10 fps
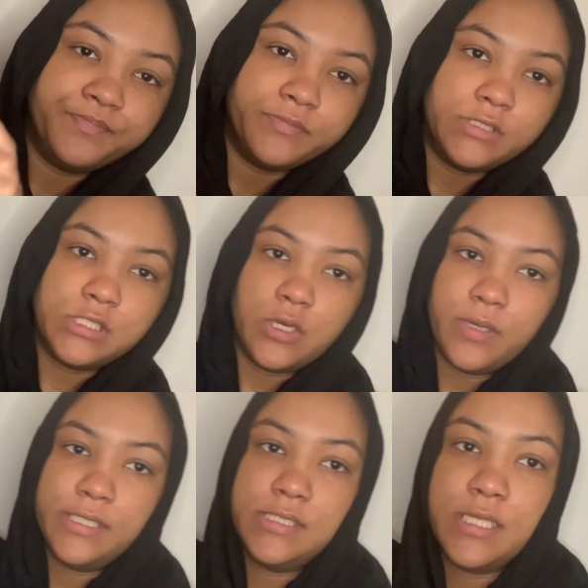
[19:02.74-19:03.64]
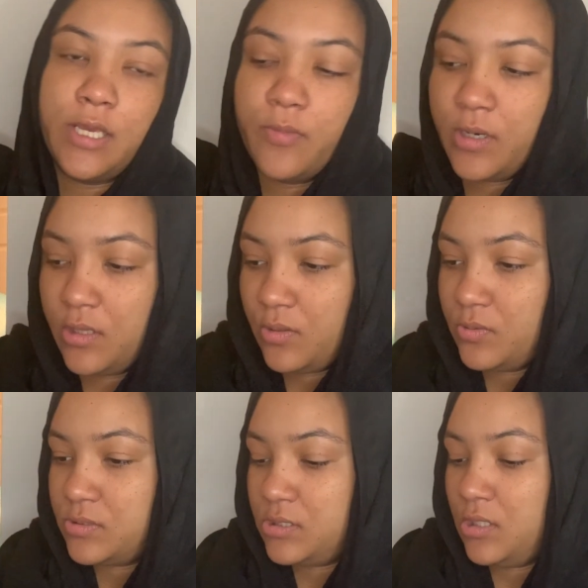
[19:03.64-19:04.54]
So it's like one of
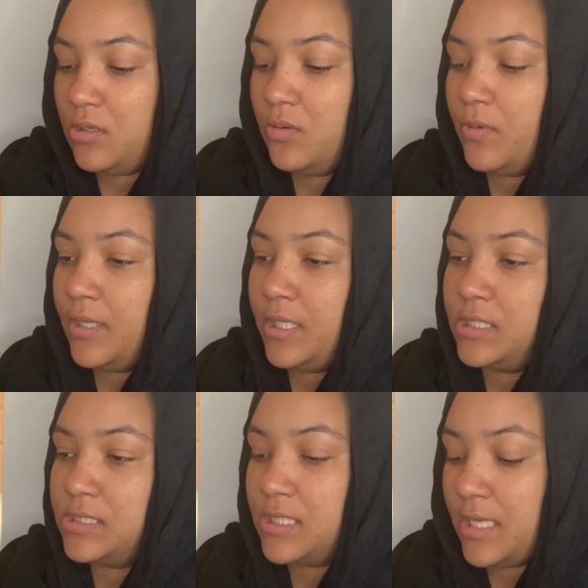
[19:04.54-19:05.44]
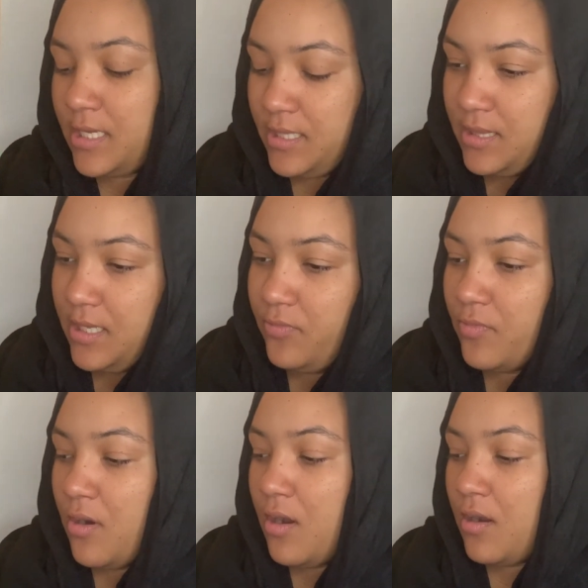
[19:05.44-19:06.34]
those, you know, where they sit and they
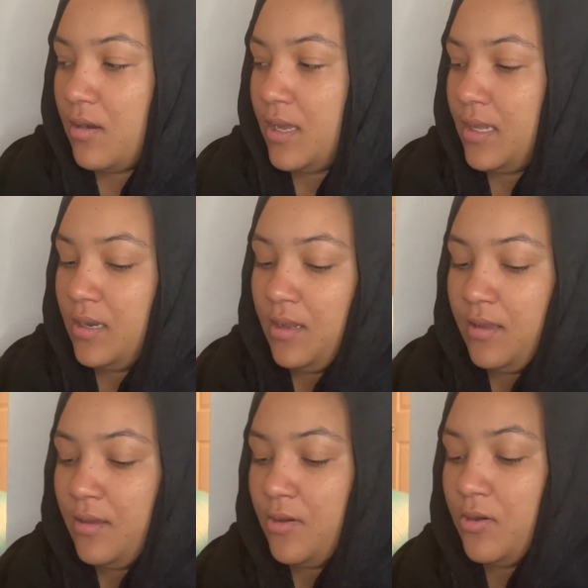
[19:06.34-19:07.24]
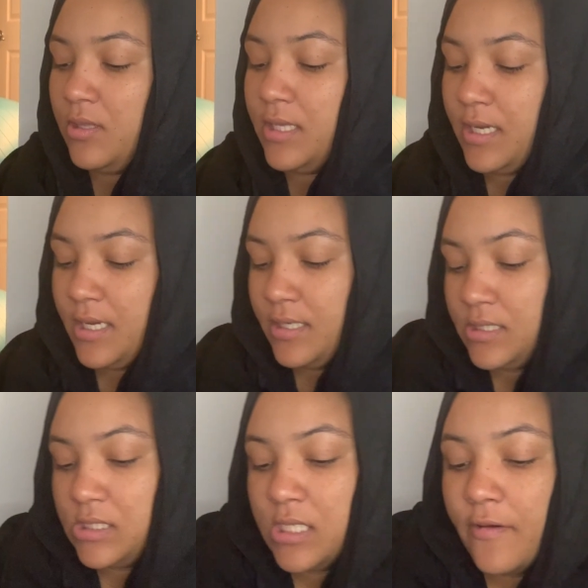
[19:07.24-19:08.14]
rock and all that kind of
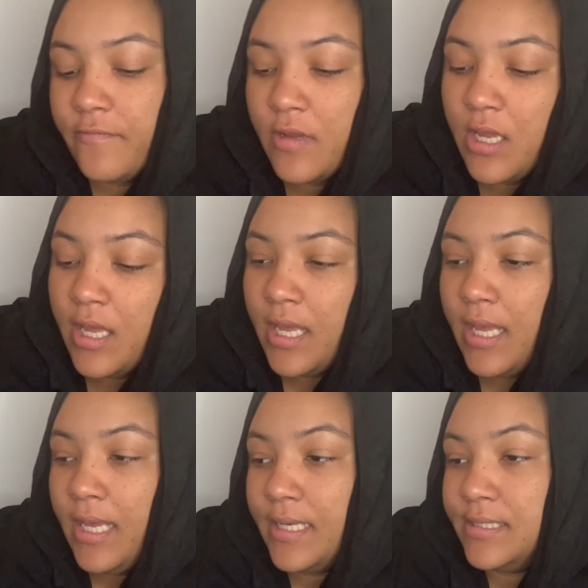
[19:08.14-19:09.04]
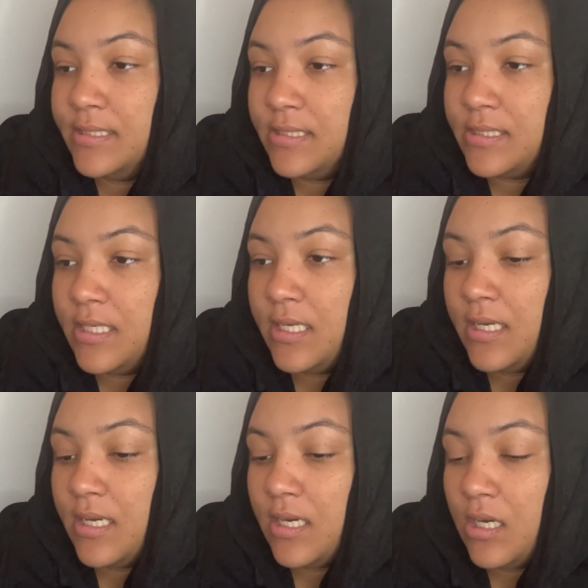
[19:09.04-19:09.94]
stuff. And
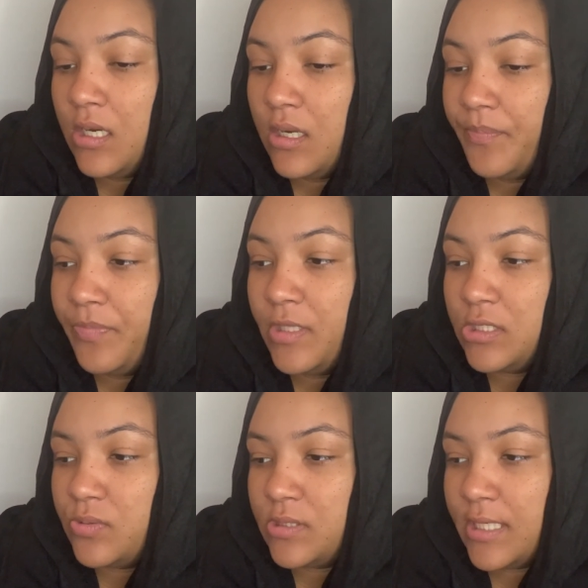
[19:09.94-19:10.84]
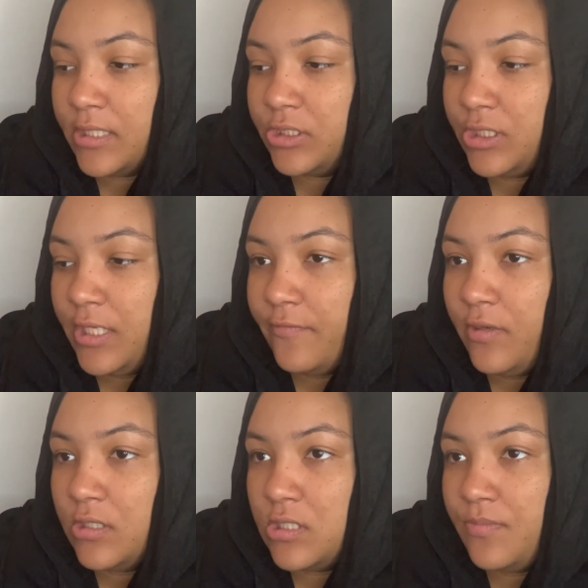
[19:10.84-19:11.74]
this was actually
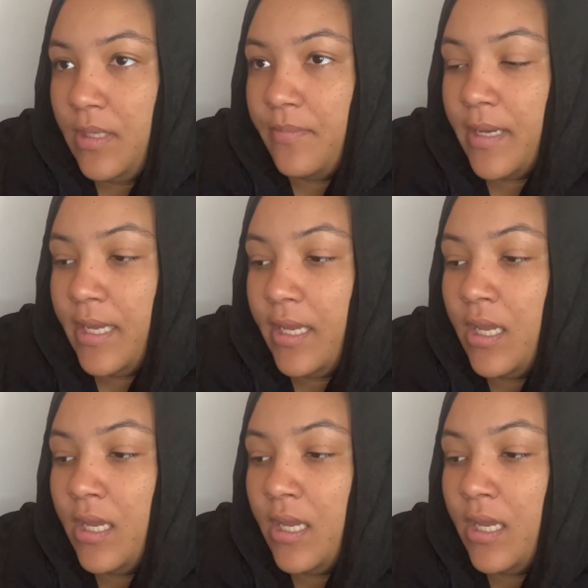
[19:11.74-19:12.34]
given to me by